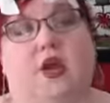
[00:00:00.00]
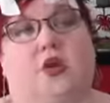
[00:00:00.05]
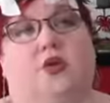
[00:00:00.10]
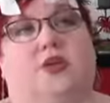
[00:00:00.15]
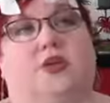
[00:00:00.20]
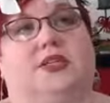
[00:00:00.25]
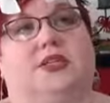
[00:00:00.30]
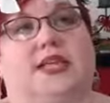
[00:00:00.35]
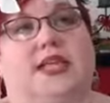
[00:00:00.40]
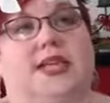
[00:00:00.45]

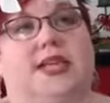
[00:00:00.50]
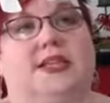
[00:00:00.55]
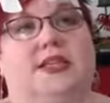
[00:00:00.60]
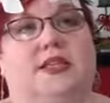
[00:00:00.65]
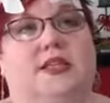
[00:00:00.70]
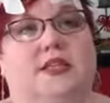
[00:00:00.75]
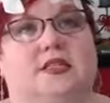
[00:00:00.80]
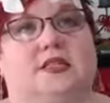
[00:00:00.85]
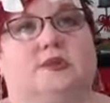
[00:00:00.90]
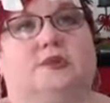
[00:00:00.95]
which a heathen
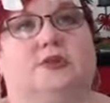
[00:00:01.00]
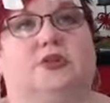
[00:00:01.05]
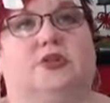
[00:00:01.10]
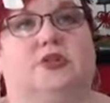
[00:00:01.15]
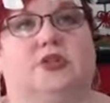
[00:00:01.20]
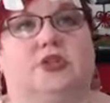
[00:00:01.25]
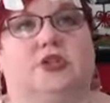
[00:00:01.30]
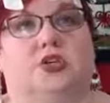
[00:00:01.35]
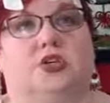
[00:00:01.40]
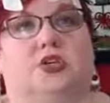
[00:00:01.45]
is a
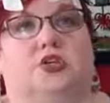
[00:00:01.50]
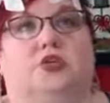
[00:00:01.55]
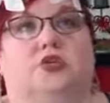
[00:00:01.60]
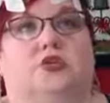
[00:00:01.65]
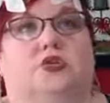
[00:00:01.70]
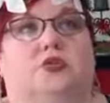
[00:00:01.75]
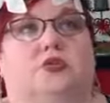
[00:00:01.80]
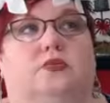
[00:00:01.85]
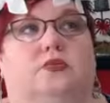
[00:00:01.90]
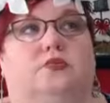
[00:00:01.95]
person
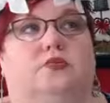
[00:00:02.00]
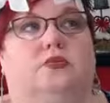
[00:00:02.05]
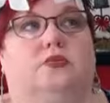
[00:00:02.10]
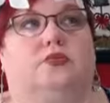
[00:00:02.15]
who